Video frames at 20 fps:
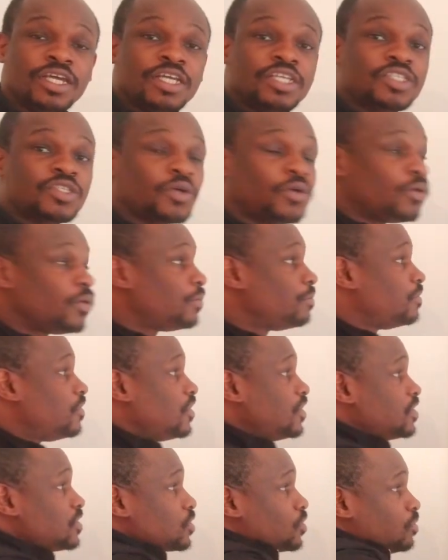So
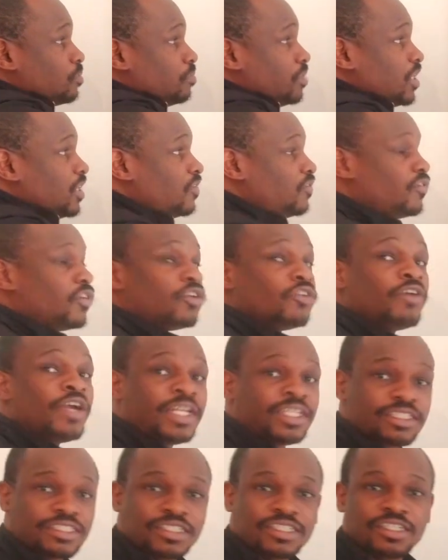this could be for
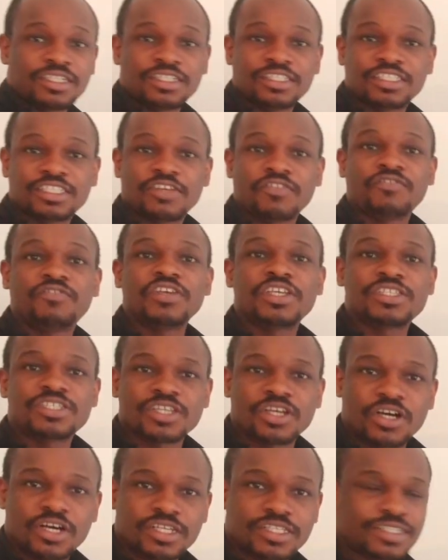rent, is a
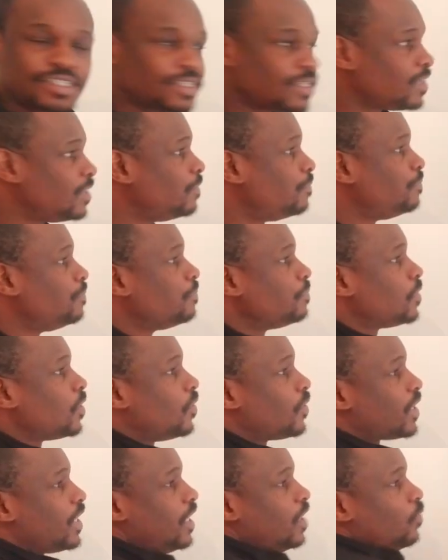fixed cost.
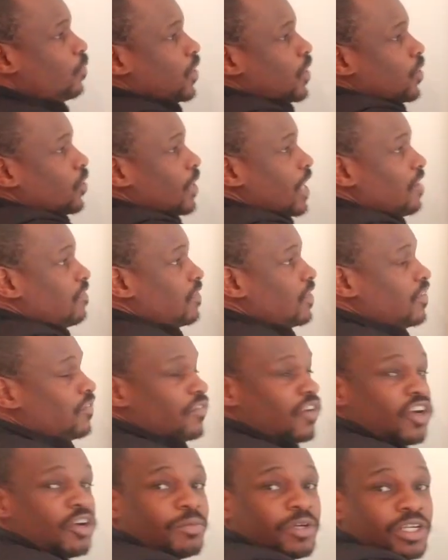Okay, we don't have any
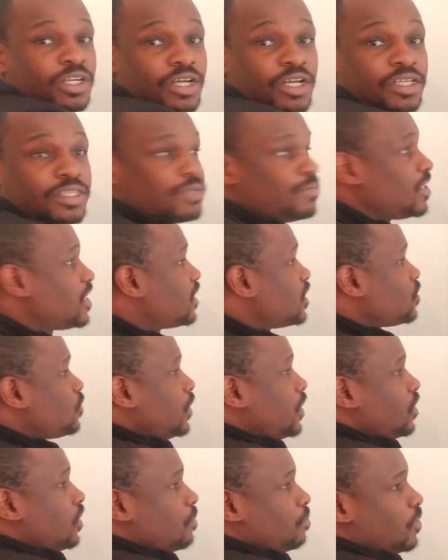variable cost because
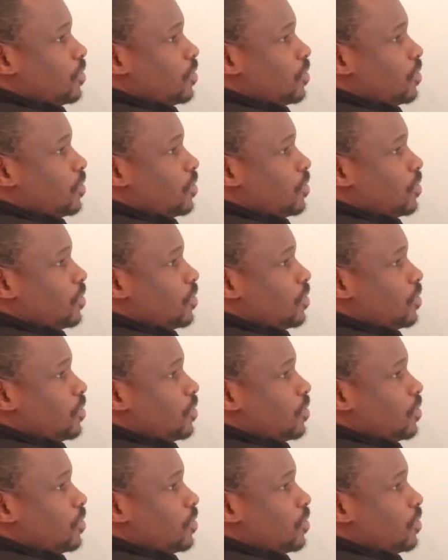we're not